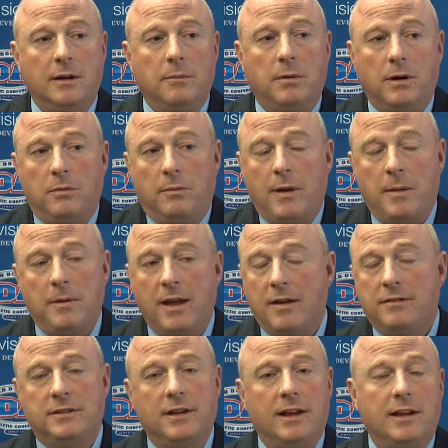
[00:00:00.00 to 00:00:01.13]
but we maybe
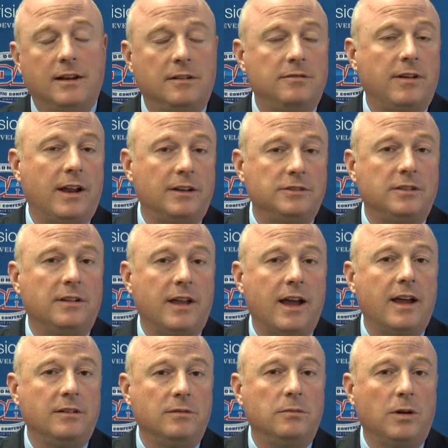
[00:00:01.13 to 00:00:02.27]
haven't taken advantage of
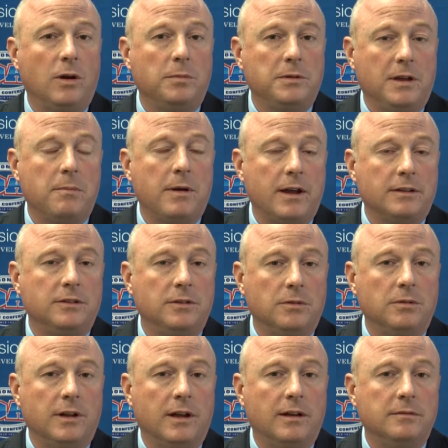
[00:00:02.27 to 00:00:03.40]
that, and we hope to get back to
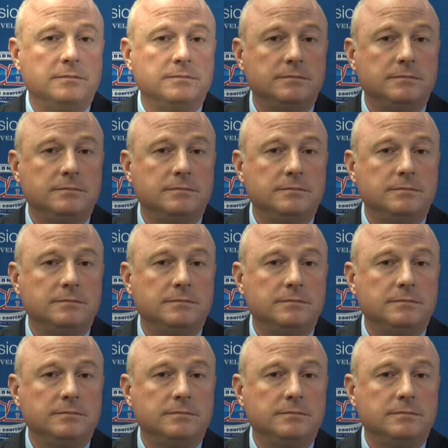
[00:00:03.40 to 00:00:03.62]
doing that.